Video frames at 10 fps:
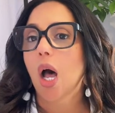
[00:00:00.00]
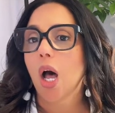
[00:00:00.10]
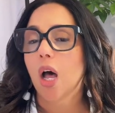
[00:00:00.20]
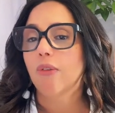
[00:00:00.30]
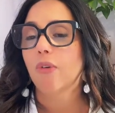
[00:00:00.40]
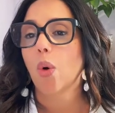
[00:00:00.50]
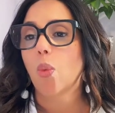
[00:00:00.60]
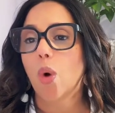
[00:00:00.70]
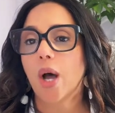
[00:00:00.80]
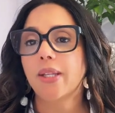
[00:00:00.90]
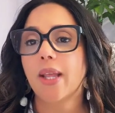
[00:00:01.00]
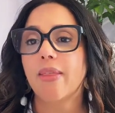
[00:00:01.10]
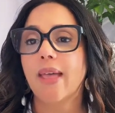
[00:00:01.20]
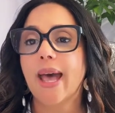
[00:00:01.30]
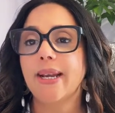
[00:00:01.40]
of
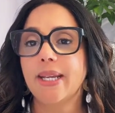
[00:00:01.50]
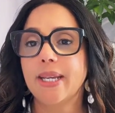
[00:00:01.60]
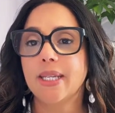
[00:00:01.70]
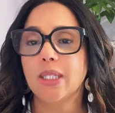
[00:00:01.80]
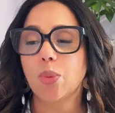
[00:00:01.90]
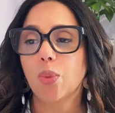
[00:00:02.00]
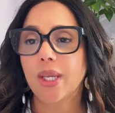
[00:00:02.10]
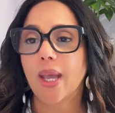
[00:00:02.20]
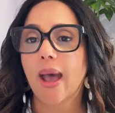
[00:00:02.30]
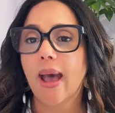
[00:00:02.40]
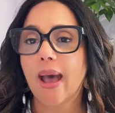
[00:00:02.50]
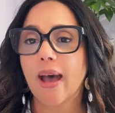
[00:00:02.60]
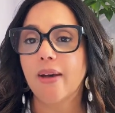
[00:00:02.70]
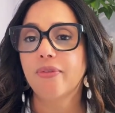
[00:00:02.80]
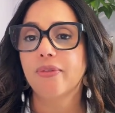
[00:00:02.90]
what that is. We
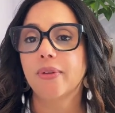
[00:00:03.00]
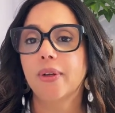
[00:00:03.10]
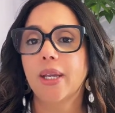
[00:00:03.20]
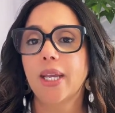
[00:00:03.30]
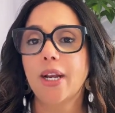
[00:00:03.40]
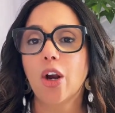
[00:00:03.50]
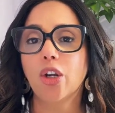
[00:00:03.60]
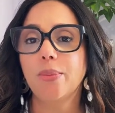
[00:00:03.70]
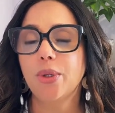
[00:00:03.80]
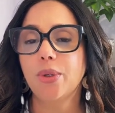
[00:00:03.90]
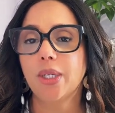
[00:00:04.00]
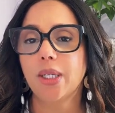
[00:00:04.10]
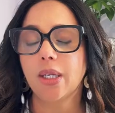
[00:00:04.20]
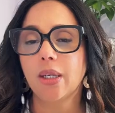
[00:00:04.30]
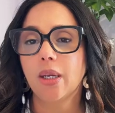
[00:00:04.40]
have in our
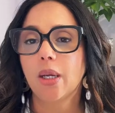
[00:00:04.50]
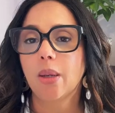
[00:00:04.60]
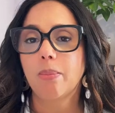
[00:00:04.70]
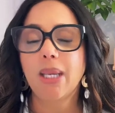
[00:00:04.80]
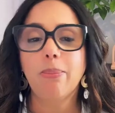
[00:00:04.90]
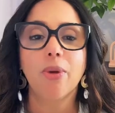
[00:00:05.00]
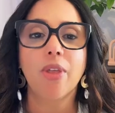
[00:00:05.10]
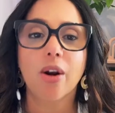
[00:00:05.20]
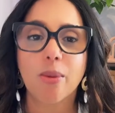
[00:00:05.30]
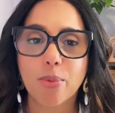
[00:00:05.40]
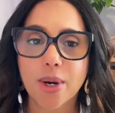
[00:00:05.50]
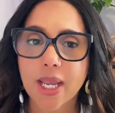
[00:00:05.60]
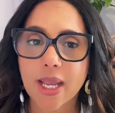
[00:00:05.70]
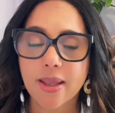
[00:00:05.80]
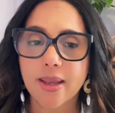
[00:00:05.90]
community people that are
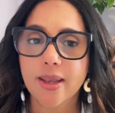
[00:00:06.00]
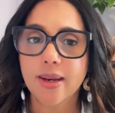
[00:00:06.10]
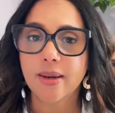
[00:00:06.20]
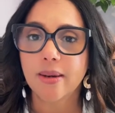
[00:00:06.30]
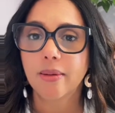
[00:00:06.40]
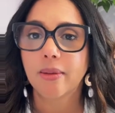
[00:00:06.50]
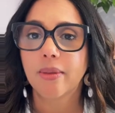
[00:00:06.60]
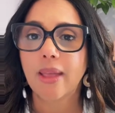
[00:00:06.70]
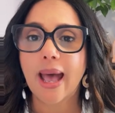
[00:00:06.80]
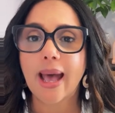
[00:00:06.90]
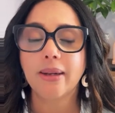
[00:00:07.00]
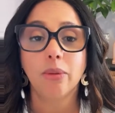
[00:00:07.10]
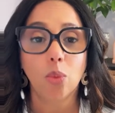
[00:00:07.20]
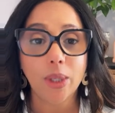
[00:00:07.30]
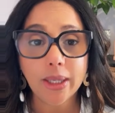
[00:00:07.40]
bringing in that
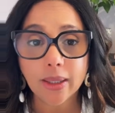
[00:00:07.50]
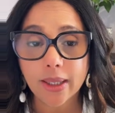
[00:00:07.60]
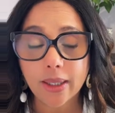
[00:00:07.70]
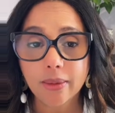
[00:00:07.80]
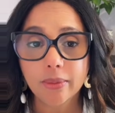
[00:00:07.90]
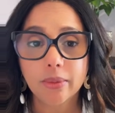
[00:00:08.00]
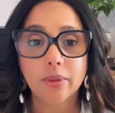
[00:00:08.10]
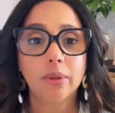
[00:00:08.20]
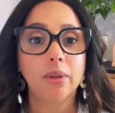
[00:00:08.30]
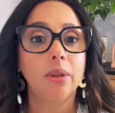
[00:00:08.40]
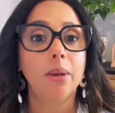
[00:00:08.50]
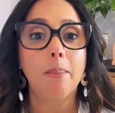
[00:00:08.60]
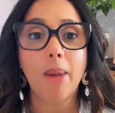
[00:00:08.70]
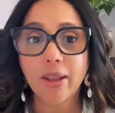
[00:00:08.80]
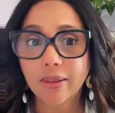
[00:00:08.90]
weekly,
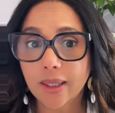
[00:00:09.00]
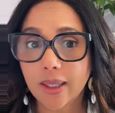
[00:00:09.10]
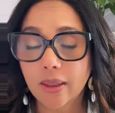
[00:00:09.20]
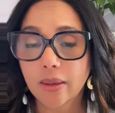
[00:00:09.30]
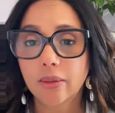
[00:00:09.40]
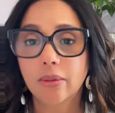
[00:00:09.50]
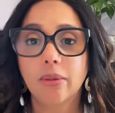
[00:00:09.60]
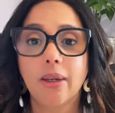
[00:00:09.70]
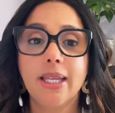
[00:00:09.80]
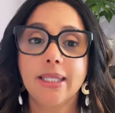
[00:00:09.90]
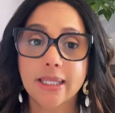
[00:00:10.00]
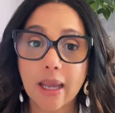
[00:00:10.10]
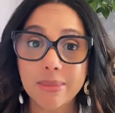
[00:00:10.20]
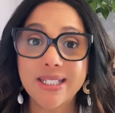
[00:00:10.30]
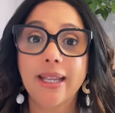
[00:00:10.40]
monthly, and
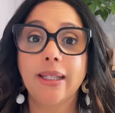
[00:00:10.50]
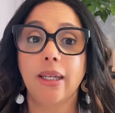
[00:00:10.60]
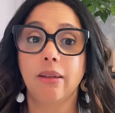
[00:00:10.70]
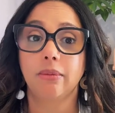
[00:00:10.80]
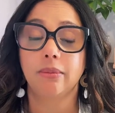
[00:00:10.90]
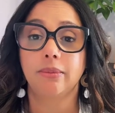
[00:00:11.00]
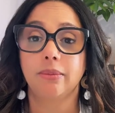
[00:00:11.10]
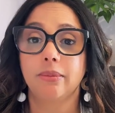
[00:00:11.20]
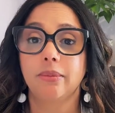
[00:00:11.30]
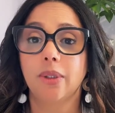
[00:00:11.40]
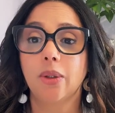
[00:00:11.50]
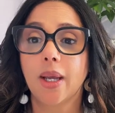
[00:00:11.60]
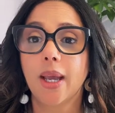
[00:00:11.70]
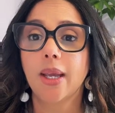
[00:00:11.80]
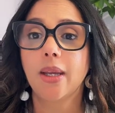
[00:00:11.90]
some daily.
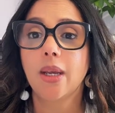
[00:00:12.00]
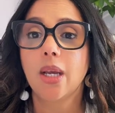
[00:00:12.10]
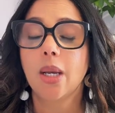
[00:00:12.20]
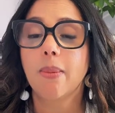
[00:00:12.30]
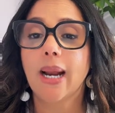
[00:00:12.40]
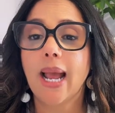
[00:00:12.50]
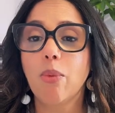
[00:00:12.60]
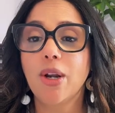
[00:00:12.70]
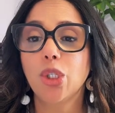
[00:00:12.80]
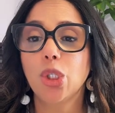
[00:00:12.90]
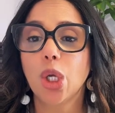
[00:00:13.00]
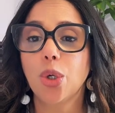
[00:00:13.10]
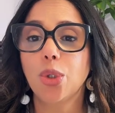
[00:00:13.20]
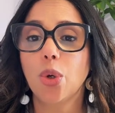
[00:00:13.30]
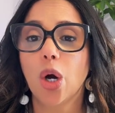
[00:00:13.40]
Okay, but I want to show
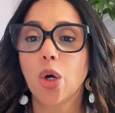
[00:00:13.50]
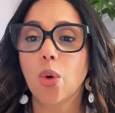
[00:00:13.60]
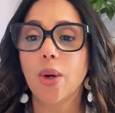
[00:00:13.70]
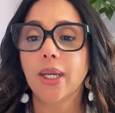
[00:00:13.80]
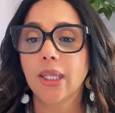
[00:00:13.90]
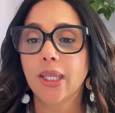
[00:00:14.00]
you a quick